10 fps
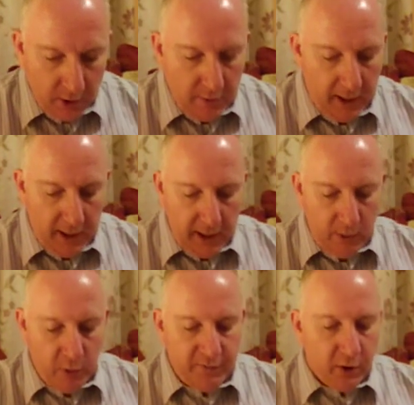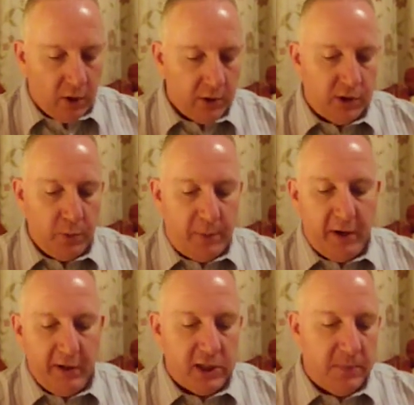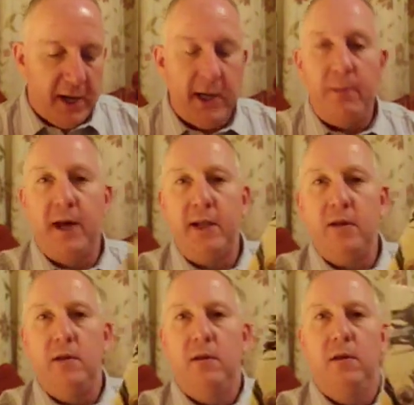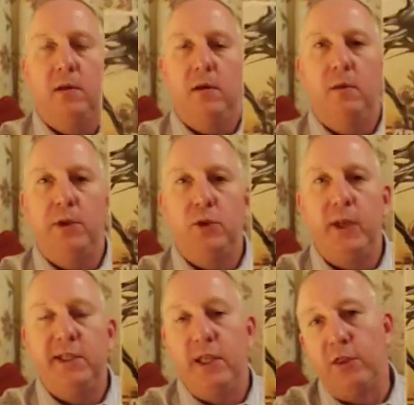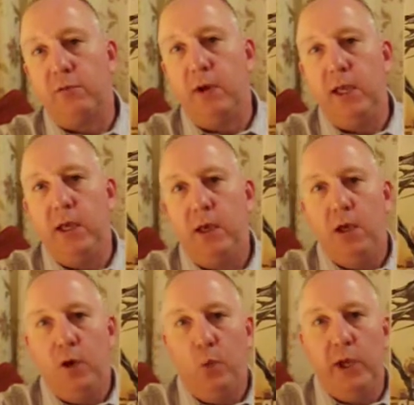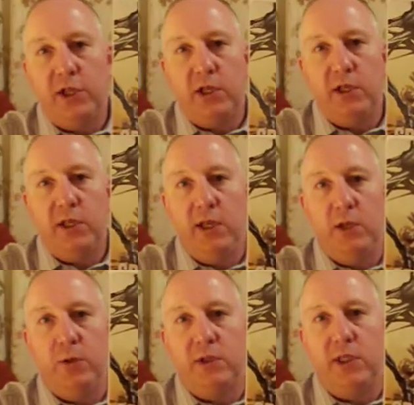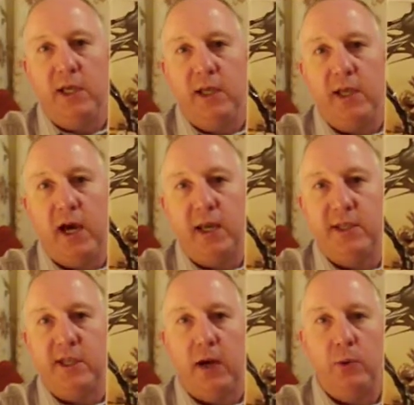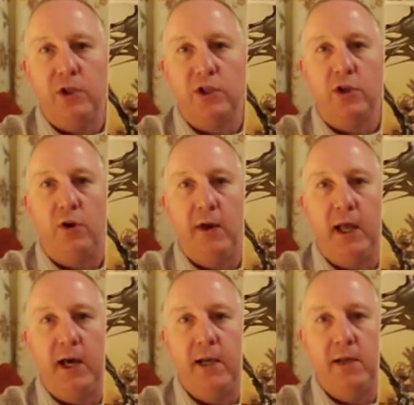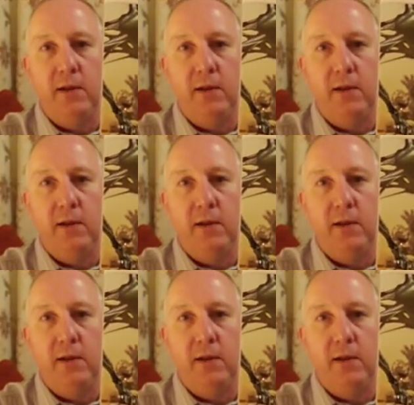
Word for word: Then we've got Superior Spider-Man number 23 which continues the Darkest Hours storyline